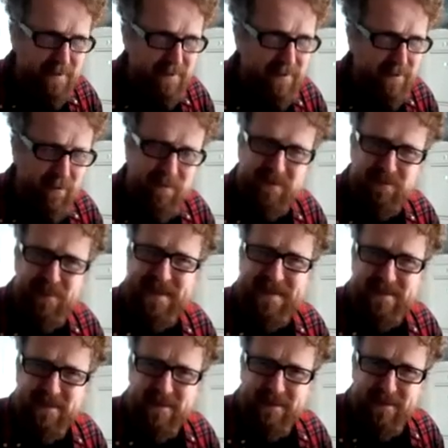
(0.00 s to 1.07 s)
almost
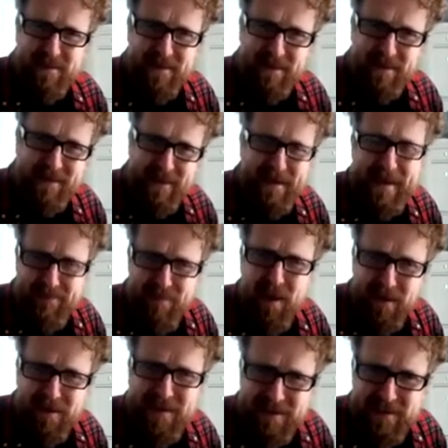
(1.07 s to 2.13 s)
in
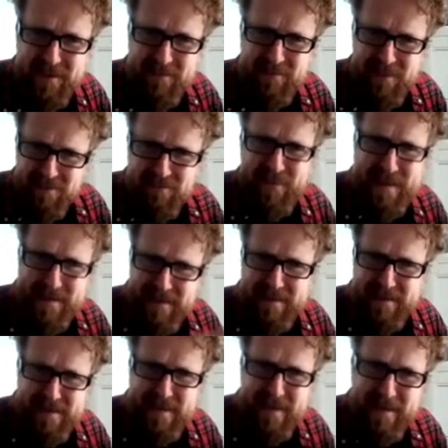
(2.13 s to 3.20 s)
marketing terms, the
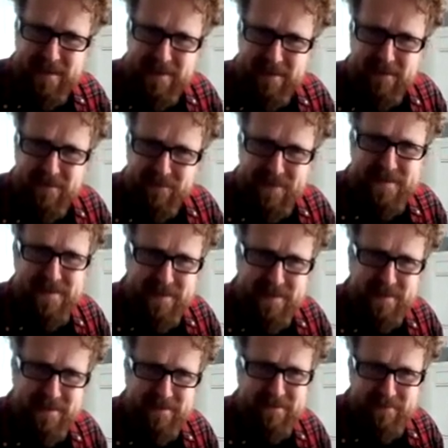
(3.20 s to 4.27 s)
B2C,
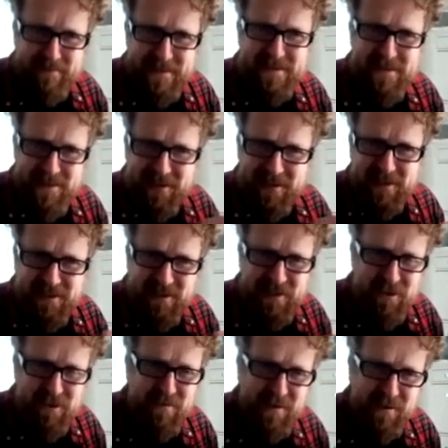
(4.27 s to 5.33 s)
the business to
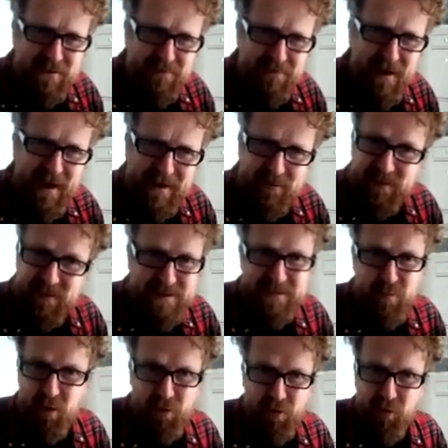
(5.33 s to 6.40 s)
consumer direct, which is
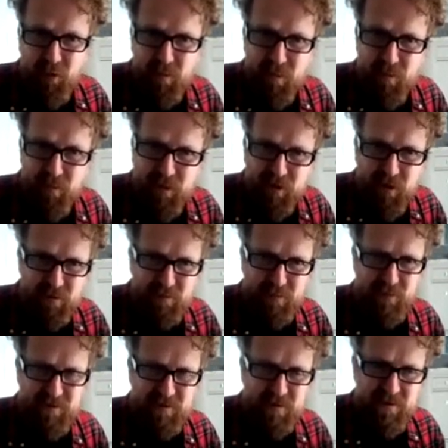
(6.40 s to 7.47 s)
what a normal
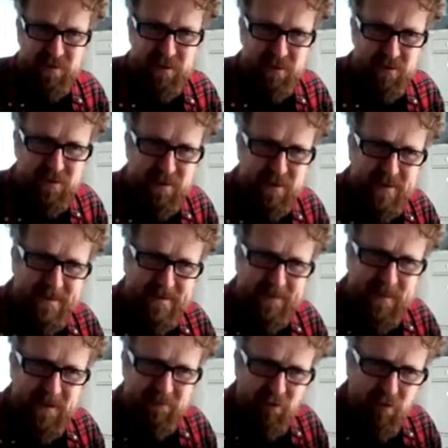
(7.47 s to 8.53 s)
cookbooks would do.
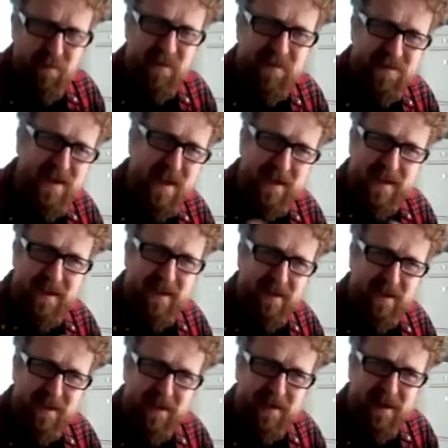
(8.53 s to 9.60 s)
You're almost taking
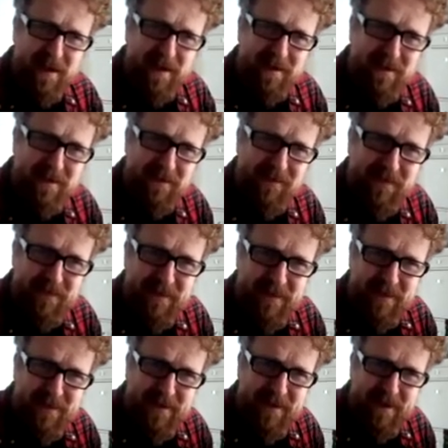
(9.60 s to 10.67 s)
a kind of
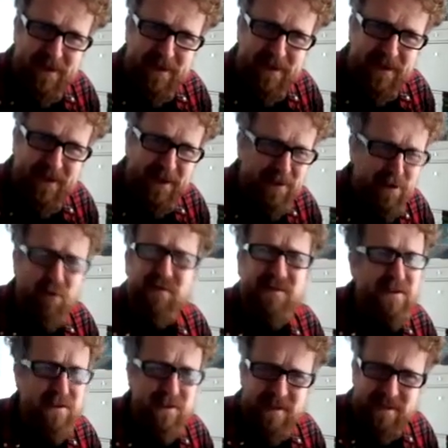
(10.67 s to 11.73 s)
an
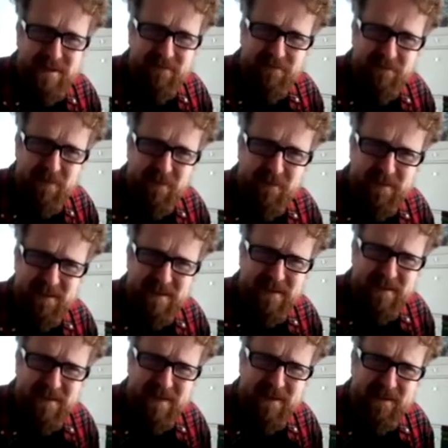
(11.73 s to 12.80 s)
alternative route, which is
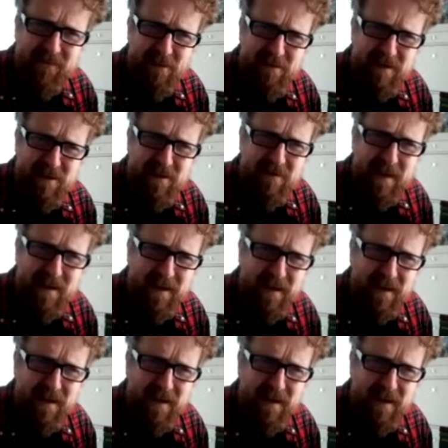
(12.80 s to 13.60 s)
actually it's very unique.